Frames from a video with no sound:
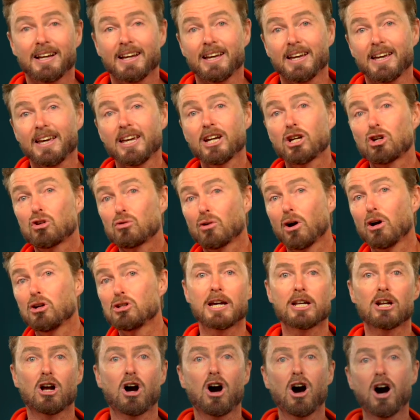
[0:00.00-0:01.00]
It grows
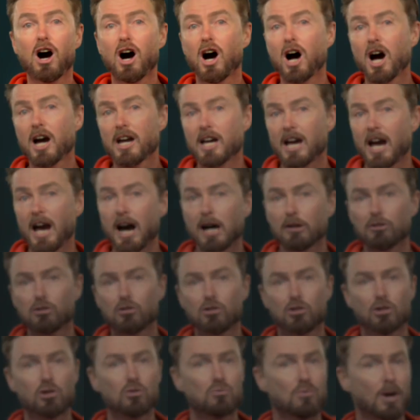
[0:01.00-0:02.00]
in a high
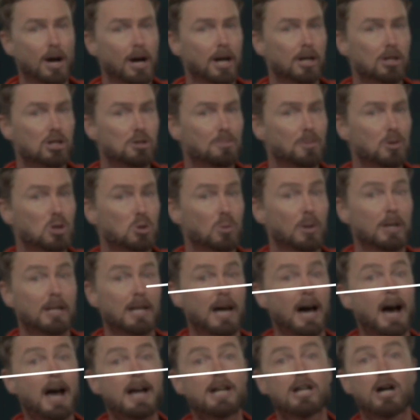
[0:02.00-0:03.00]
altitude range between
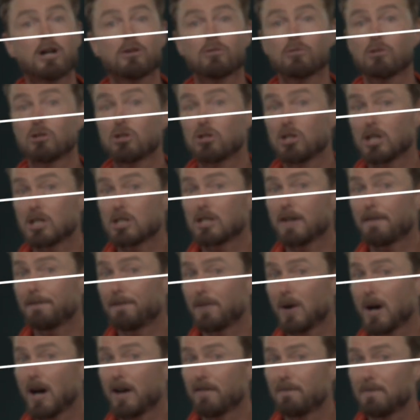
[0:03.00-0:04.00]

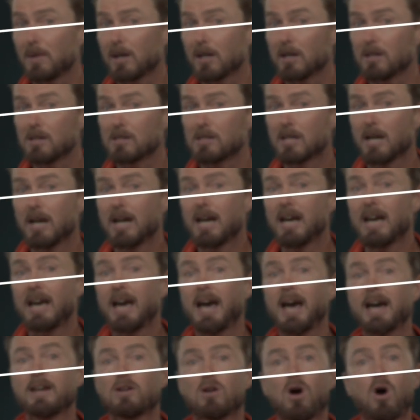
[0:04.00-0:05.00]
865 metres
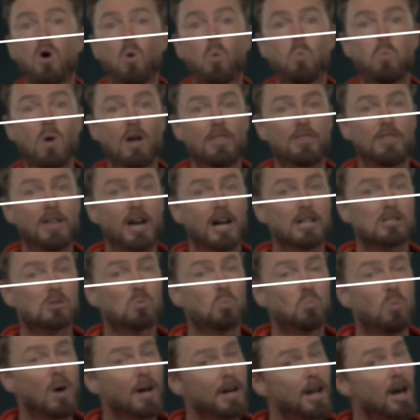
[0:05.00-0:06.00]
and
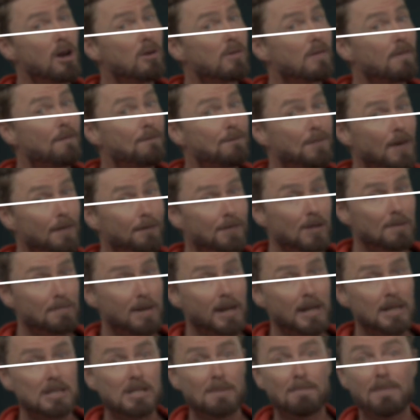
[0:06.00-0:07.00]
1,150
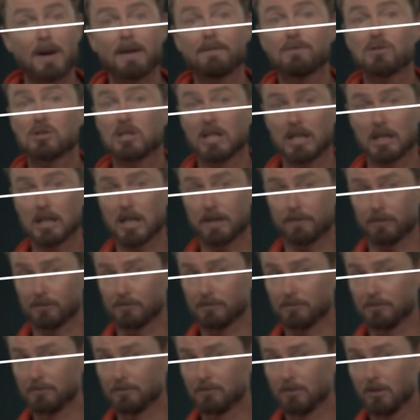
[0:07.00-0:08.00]
metres above sea
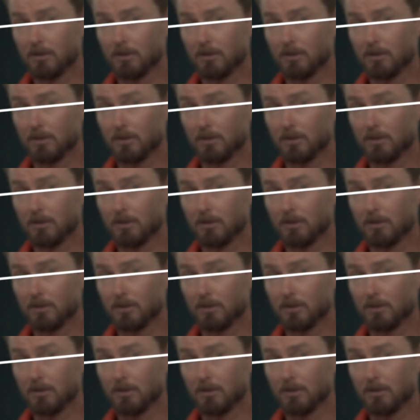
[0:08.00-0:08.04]
level.